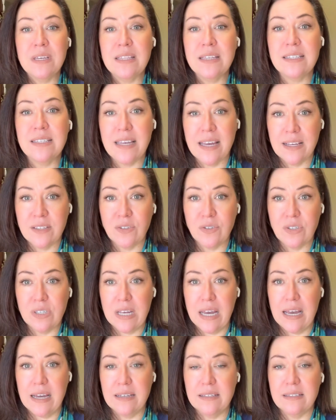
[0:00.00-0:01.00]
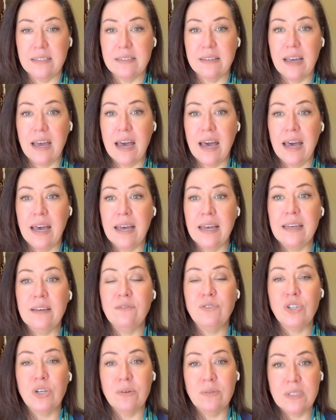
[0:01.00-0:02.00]
this exercise, I
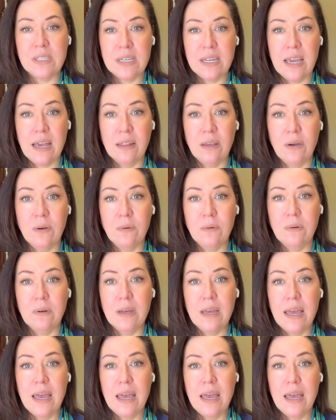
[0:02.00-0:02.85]
have chosen yellow